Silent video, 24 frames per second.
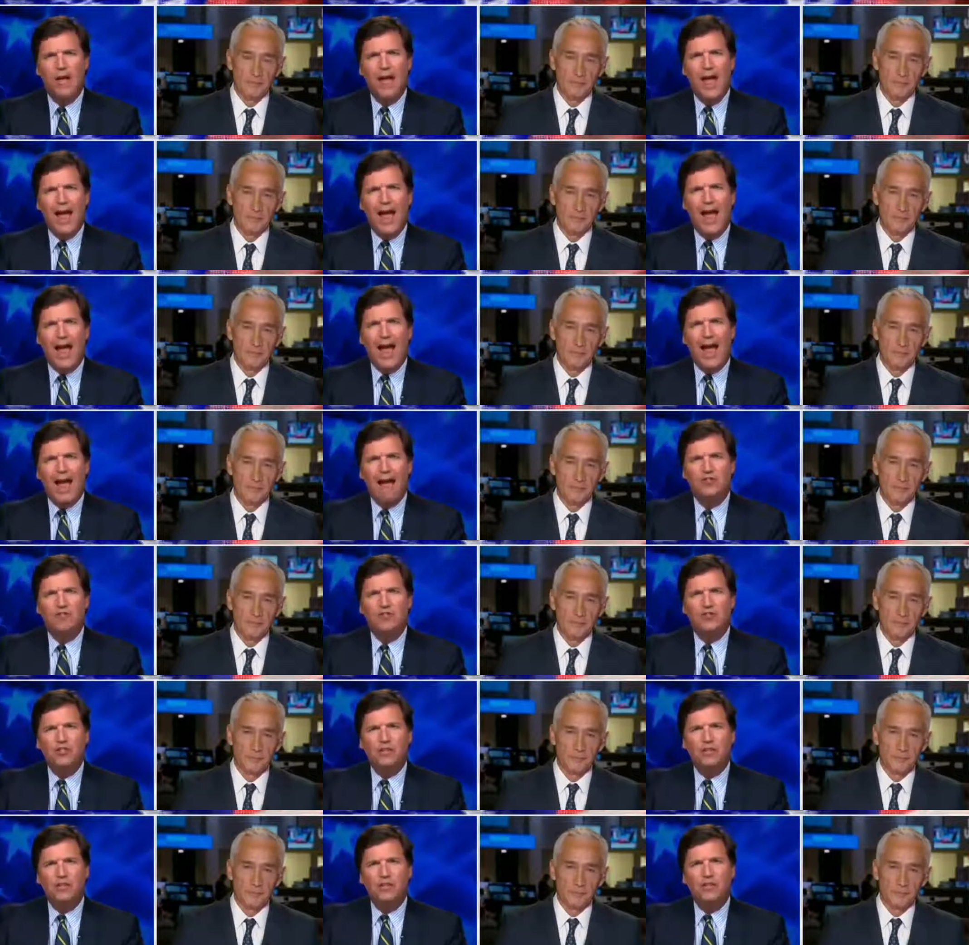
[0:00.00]
Speaker 1: have
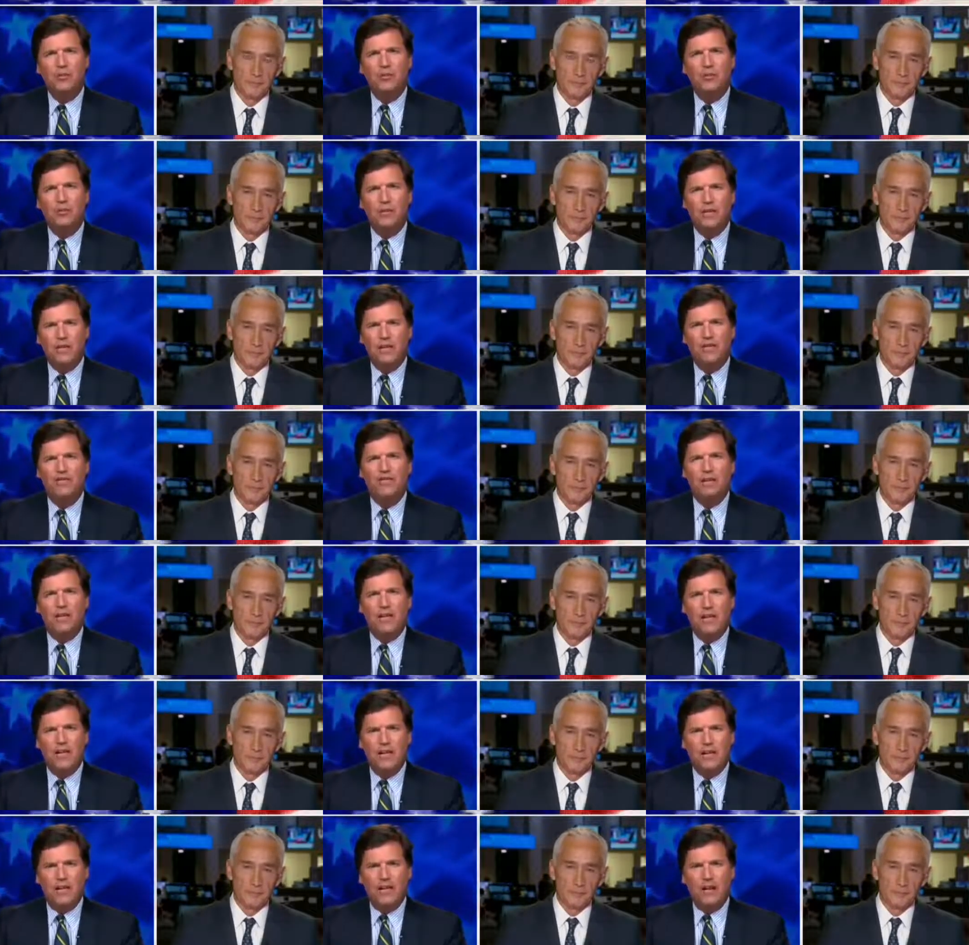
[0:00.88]
to live in
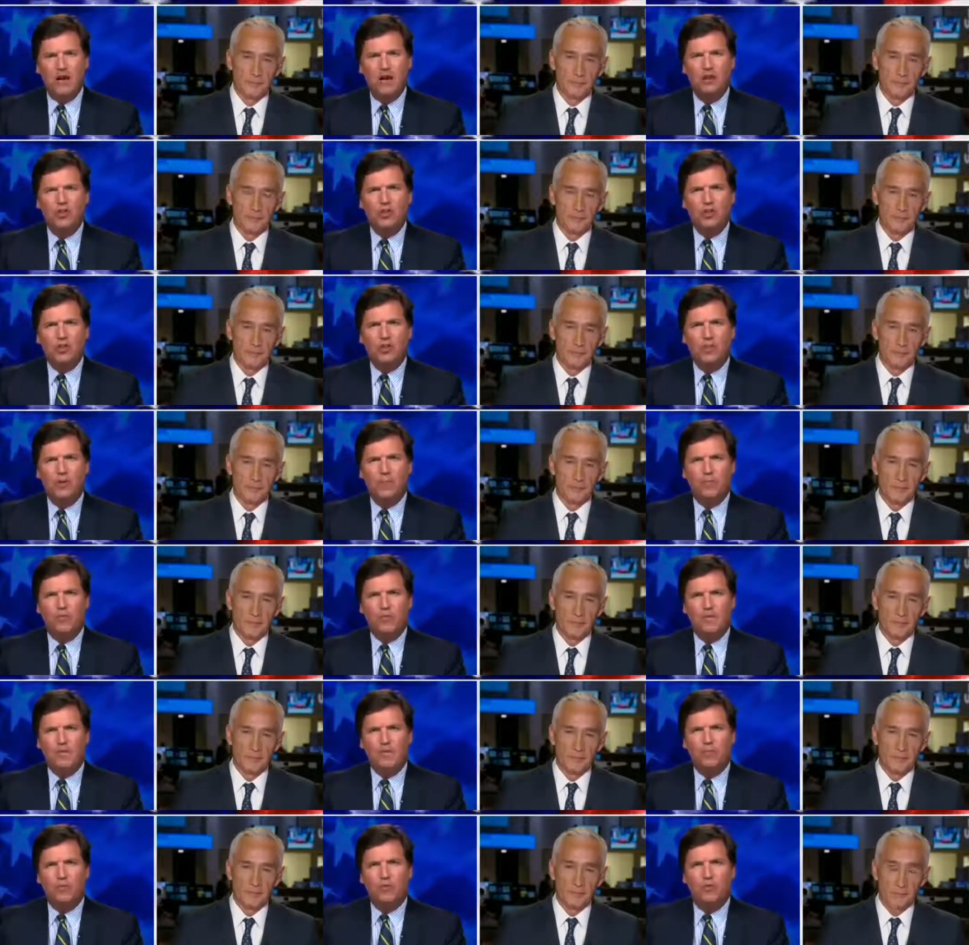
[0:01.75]
a country where
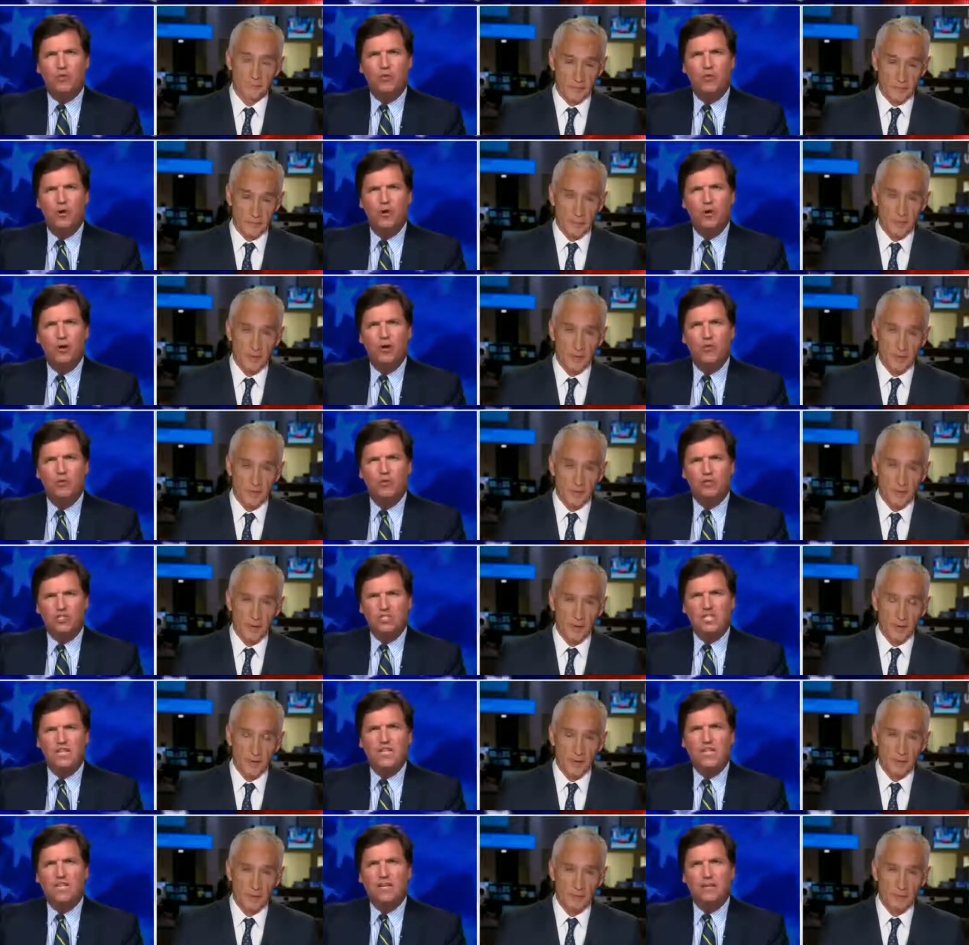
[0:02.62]
people who
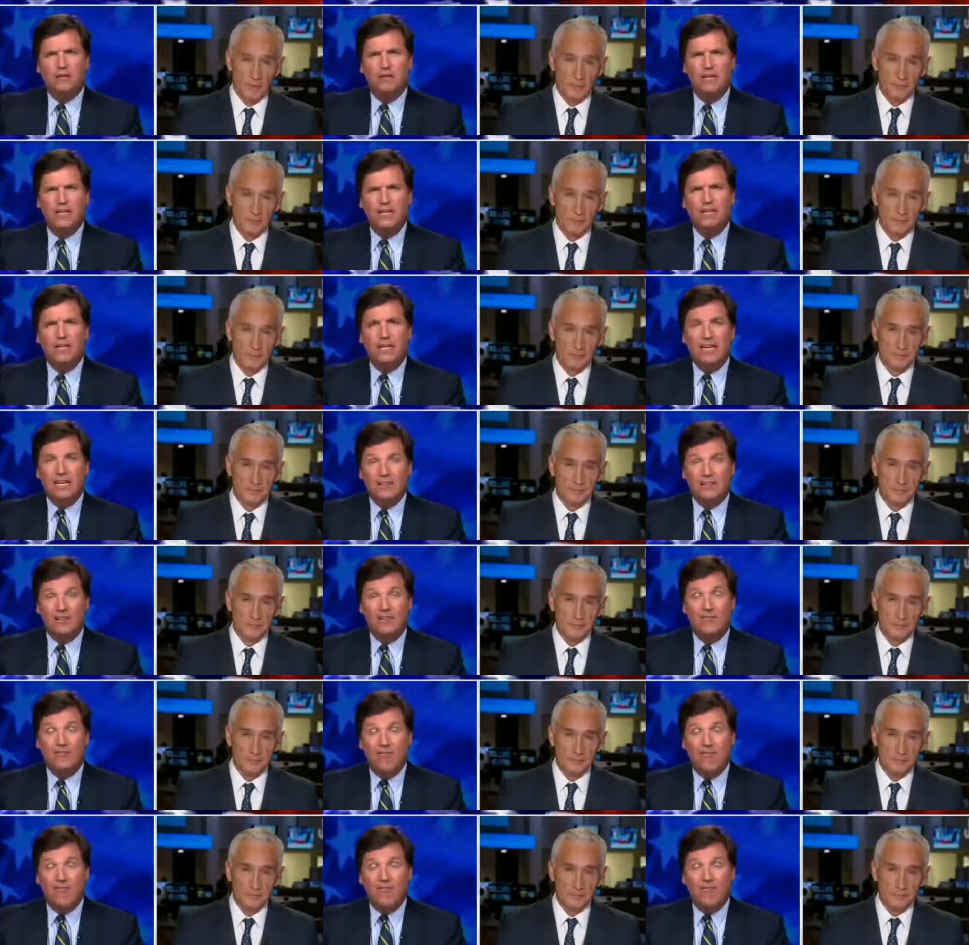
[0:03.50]
sneak in illegally get the